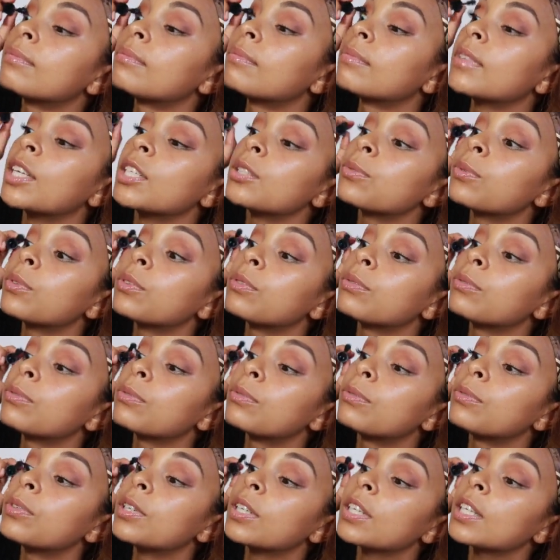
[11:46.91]
This one
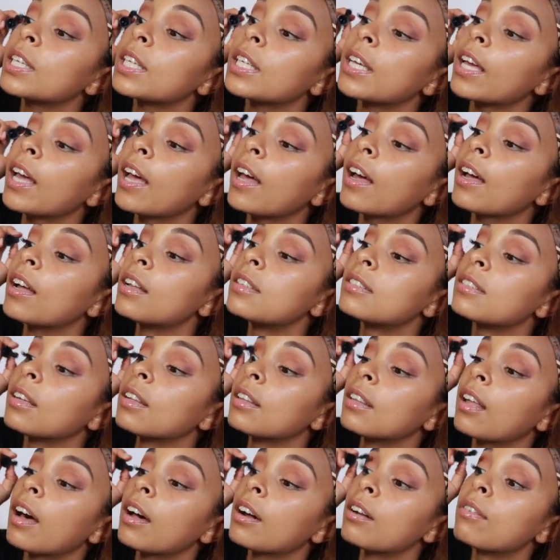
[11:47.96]
really adds a
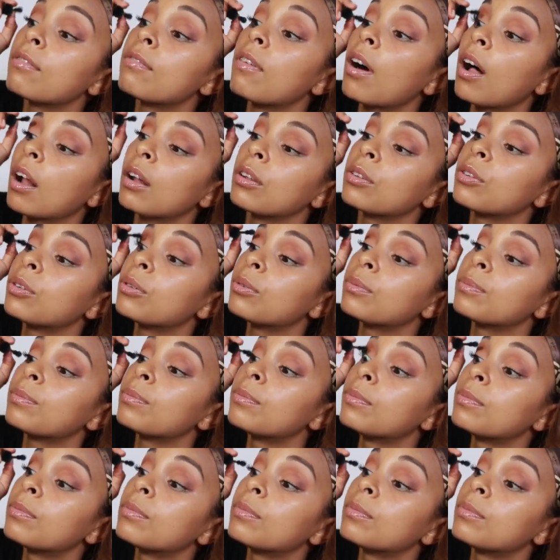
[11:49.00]
lot of volume.